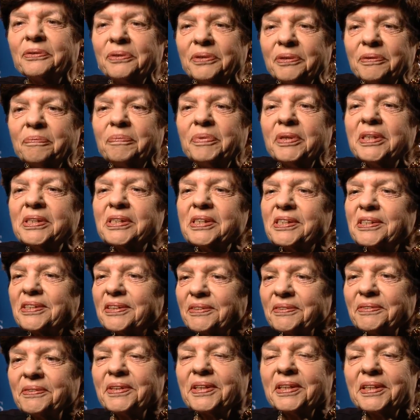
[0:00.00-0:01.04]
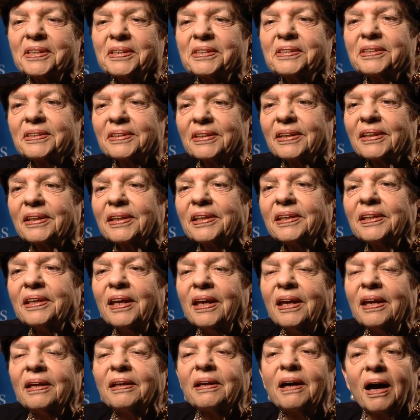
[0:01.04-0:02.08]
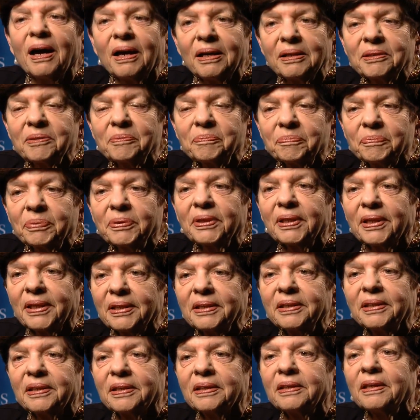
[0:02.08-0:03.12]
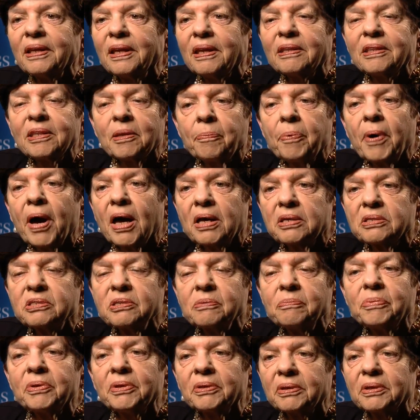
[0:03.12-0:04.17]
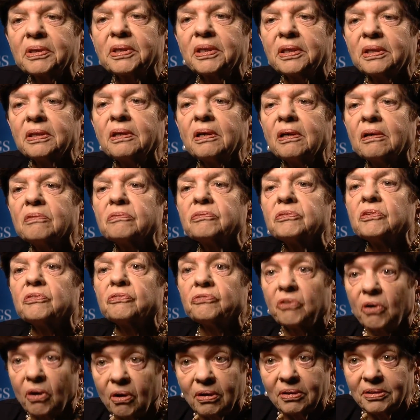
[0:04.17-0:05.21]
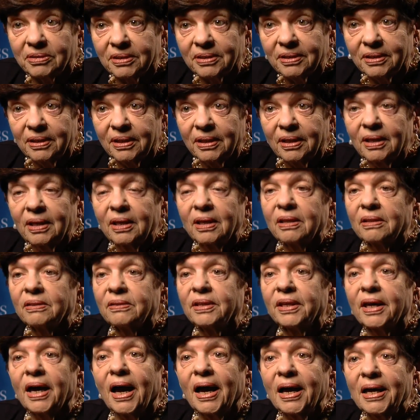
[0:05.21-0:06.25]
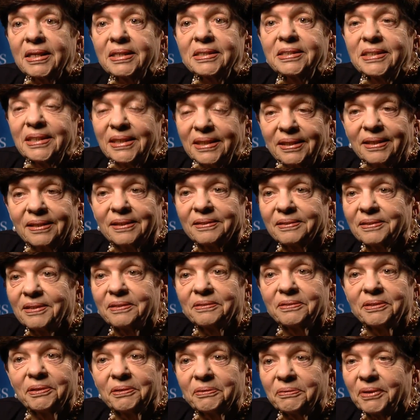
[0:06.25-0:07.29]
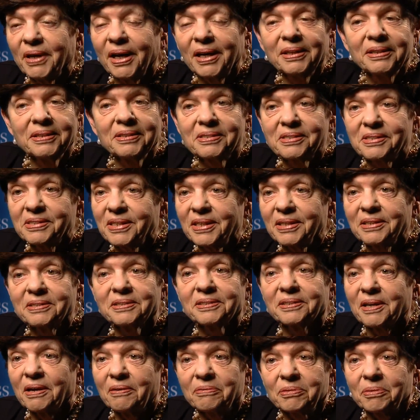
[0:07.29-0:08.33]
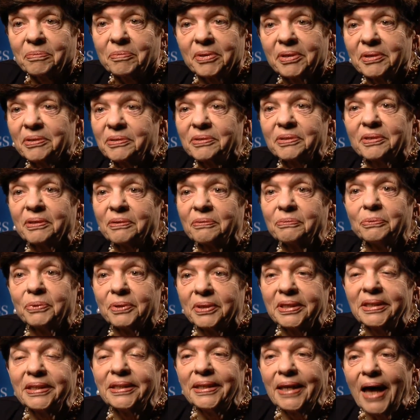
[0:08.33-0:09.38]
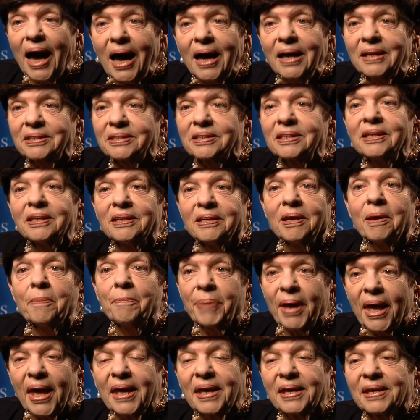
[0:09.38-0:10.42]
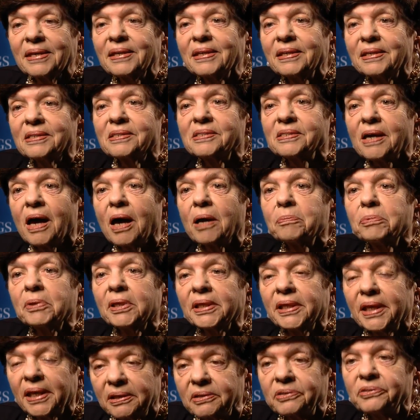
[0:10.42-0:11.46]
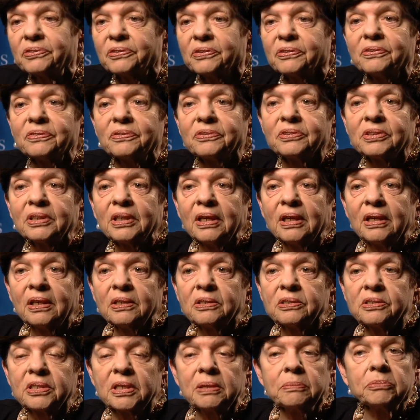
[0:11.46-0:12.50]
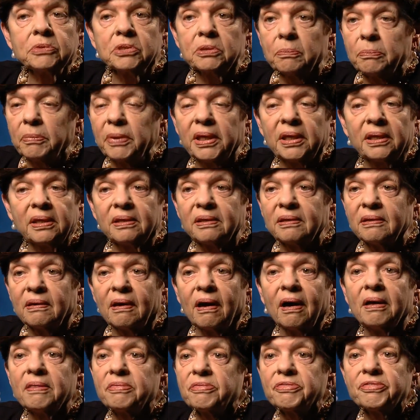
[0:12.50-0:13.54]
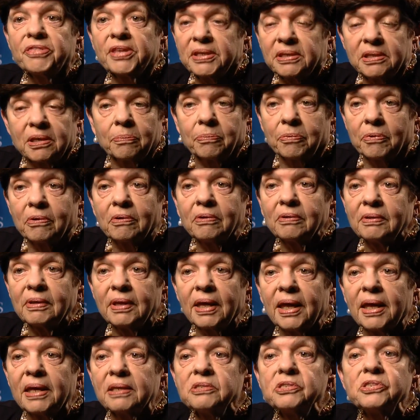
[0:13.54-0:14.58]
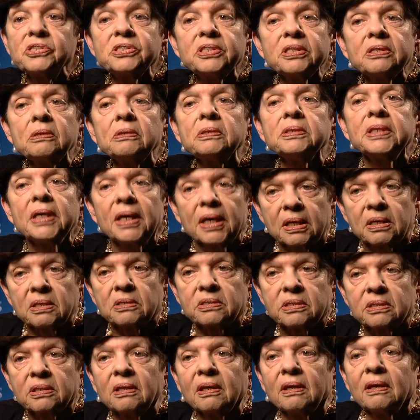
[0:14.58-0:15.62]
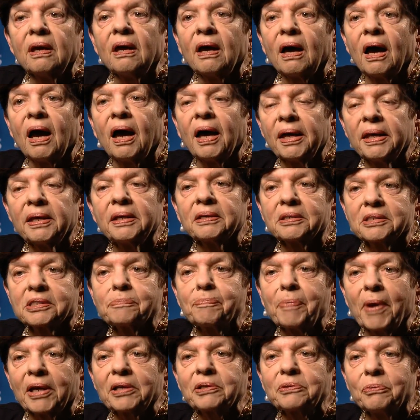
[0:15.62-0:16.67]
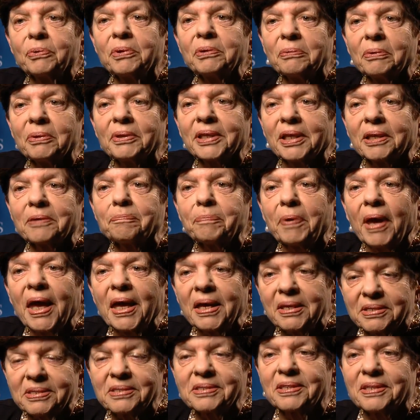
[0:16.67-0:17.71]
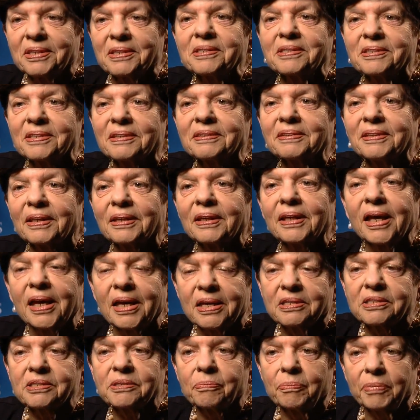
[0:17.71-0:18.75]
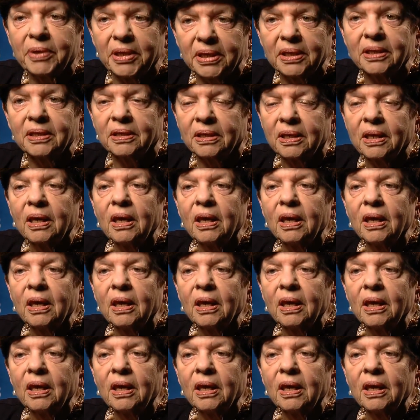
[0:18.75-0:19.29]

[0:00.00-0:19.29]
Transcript: could be seriously contemplating the possibility of default. The idea that the United States government would not pay its obligations seemed to me unthinkable, and still does. I expect we will get past this at the last minute.